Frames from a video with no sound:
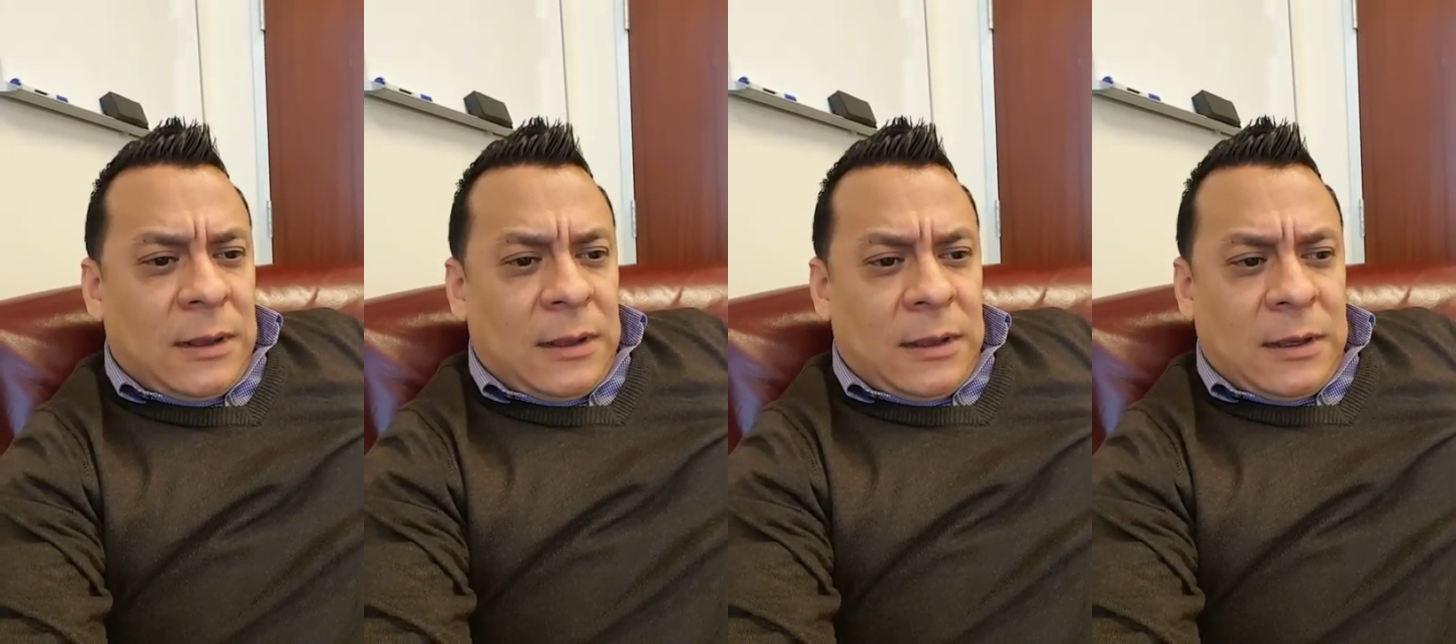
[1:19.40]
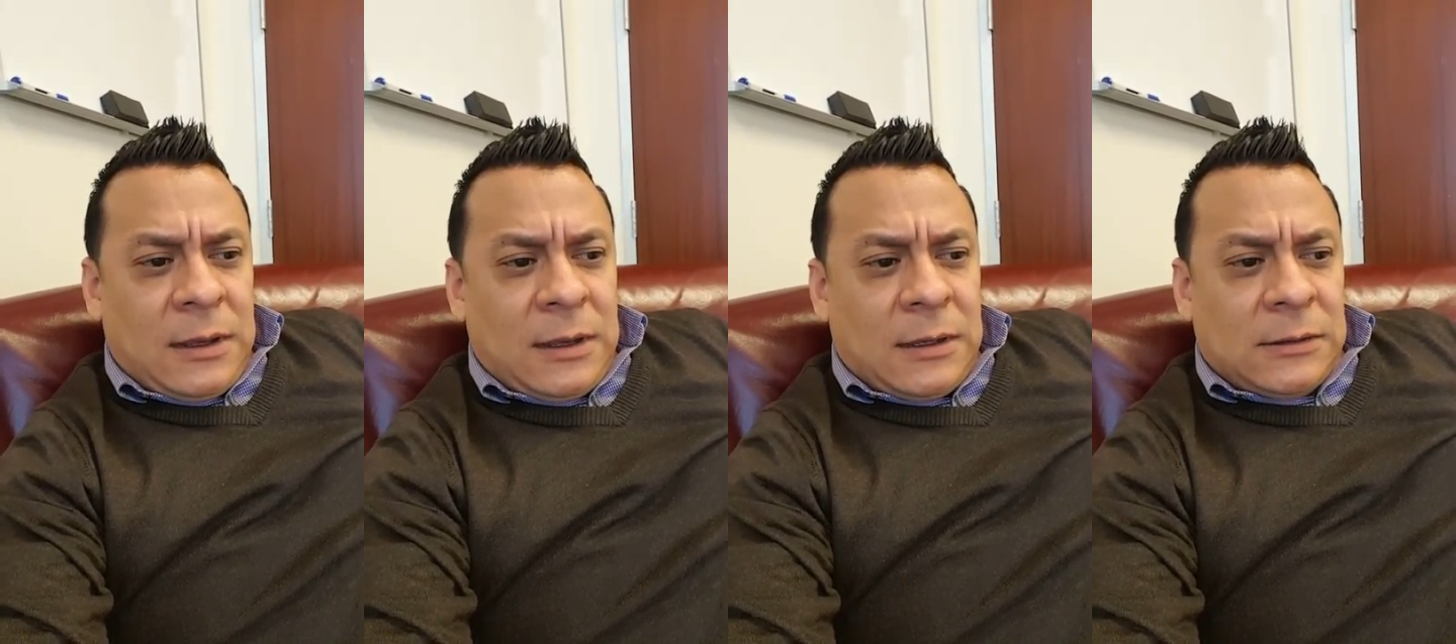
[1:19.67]

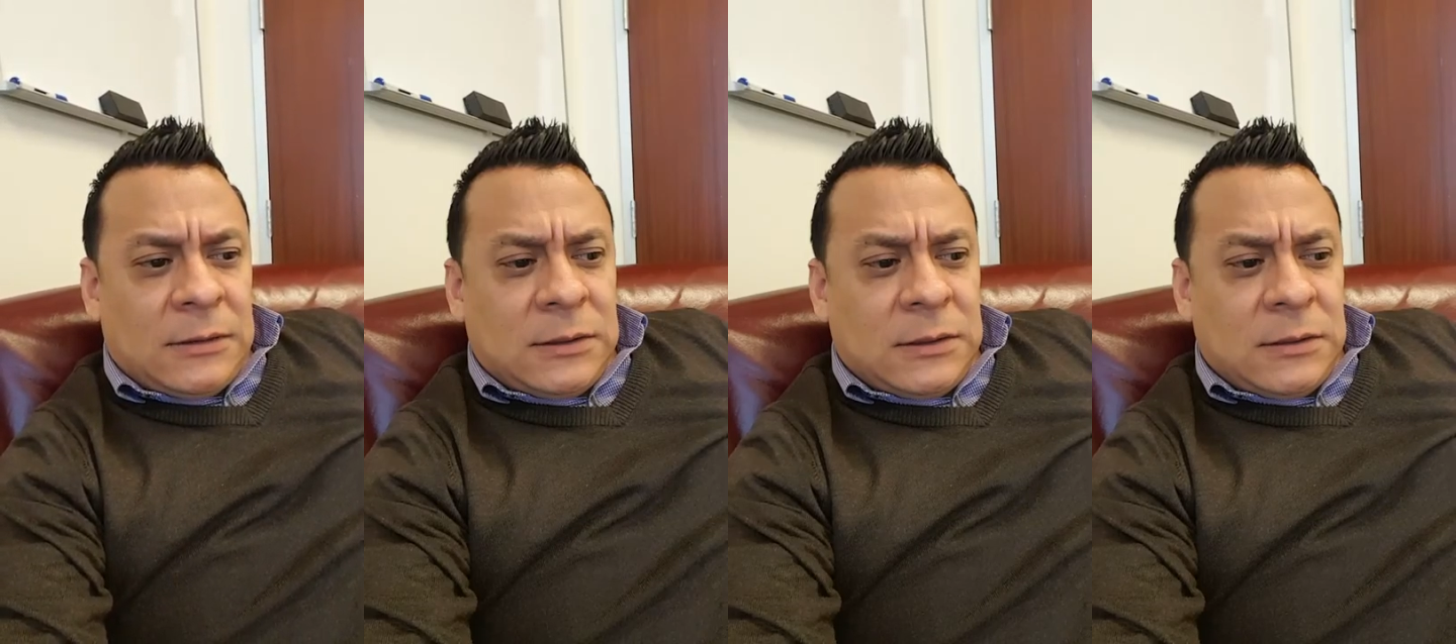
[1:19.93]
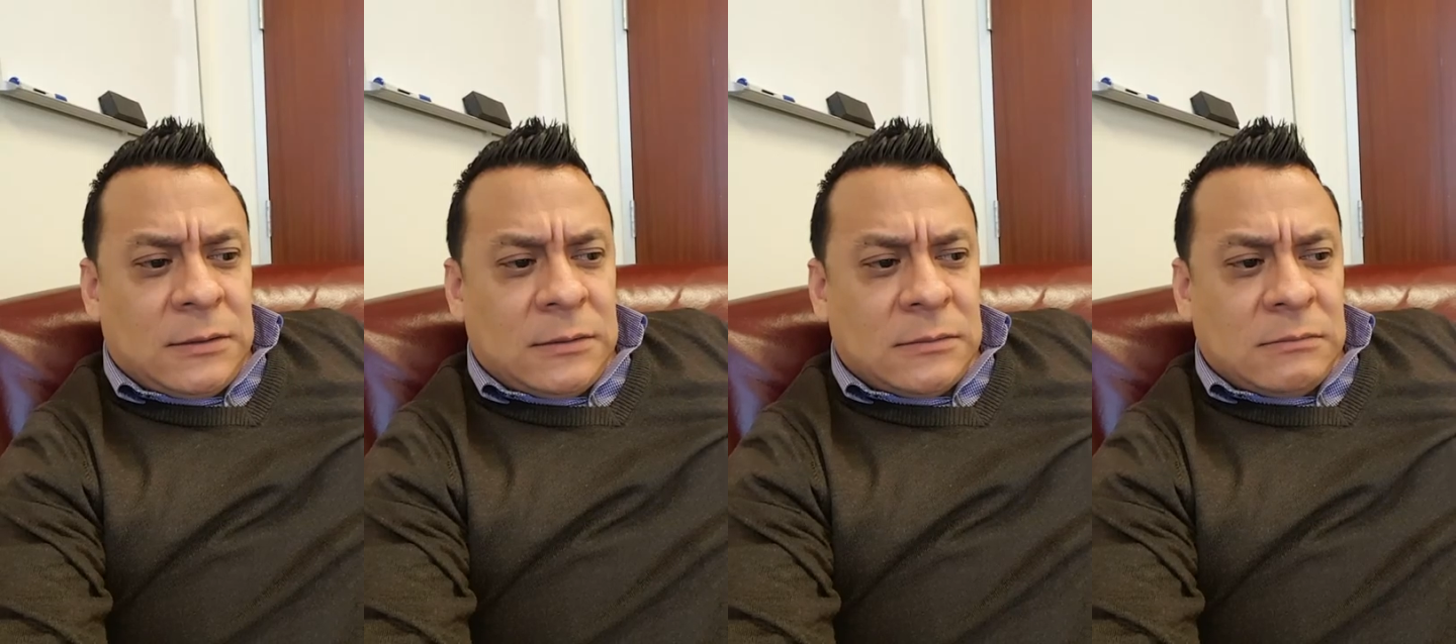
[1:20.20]
And
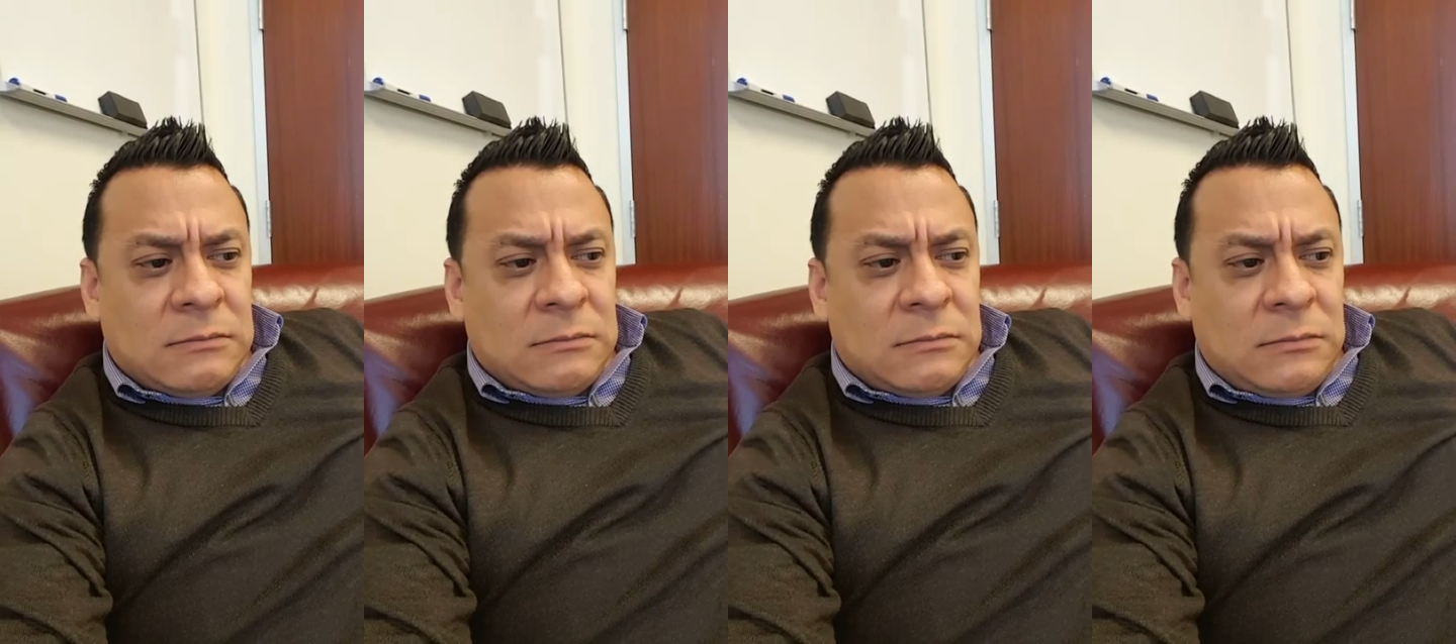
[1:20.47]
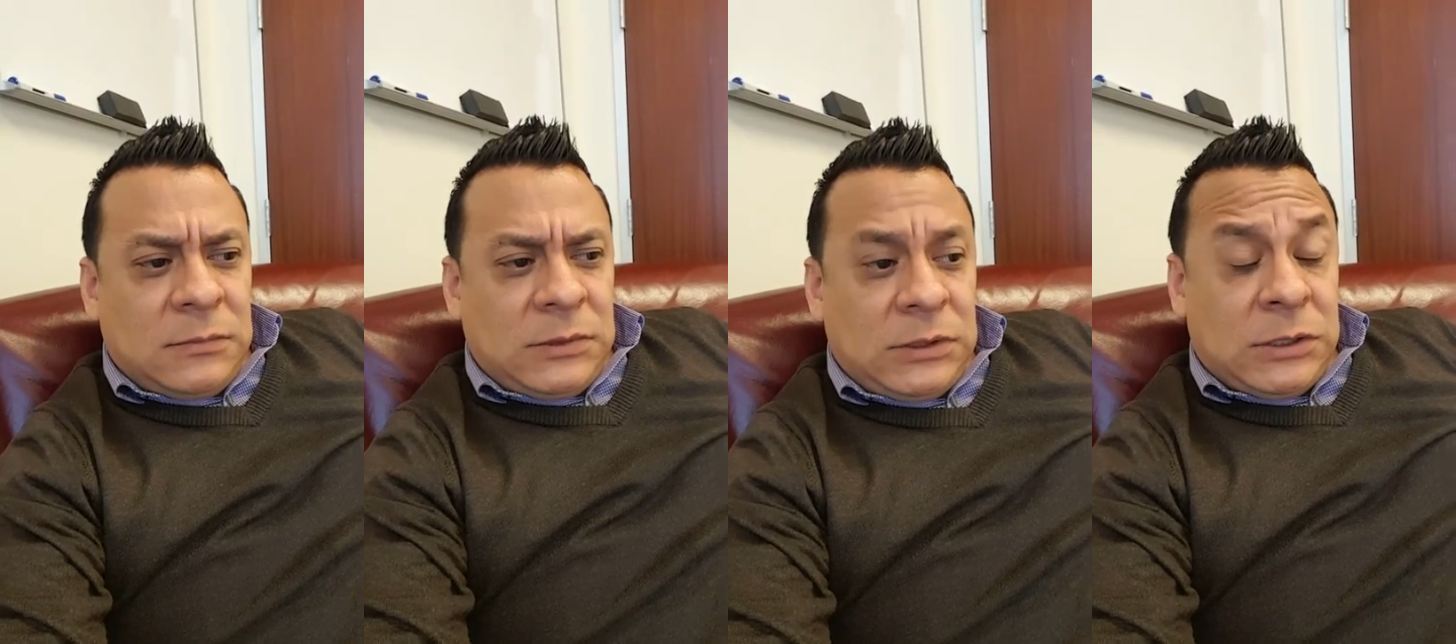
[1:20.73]

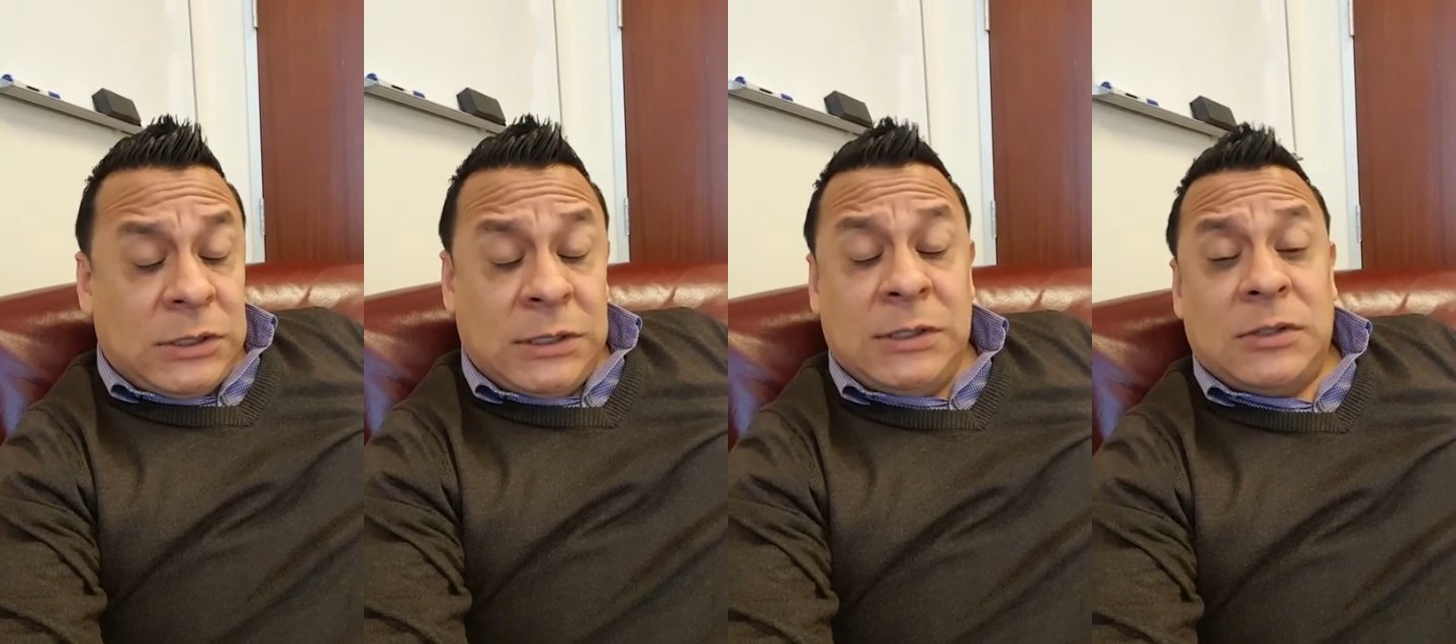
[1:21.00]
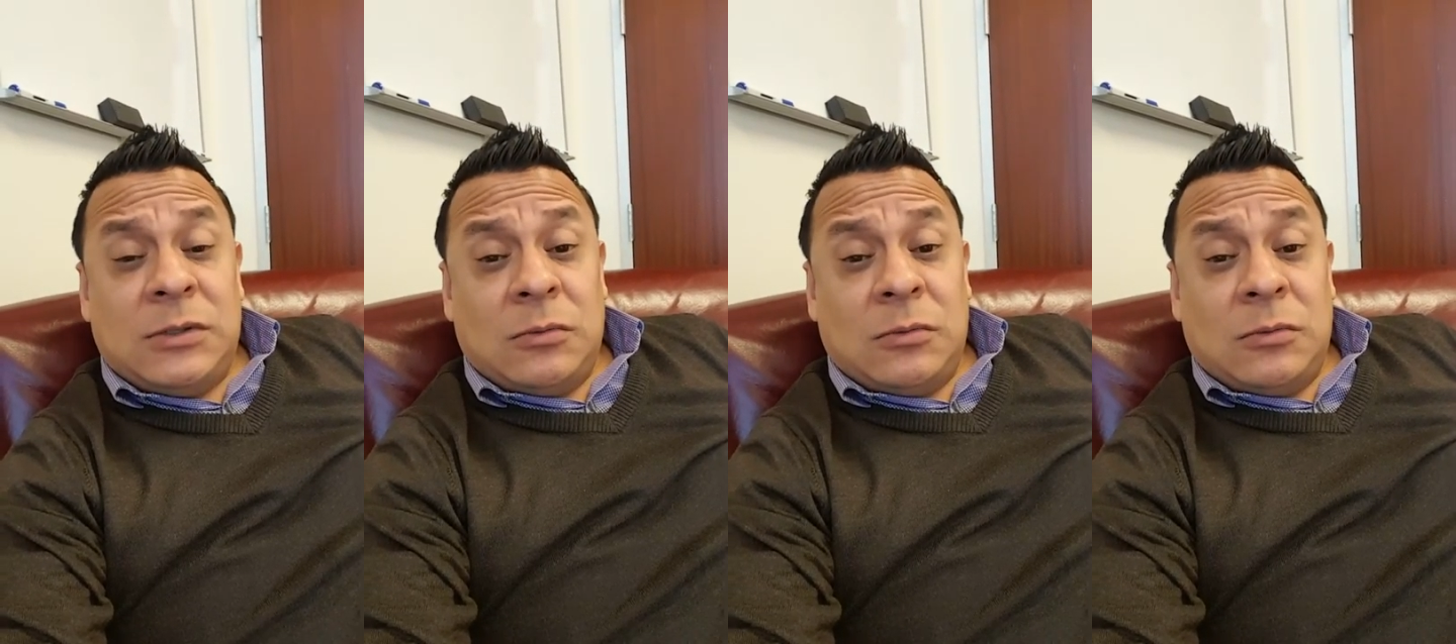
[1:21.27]
he's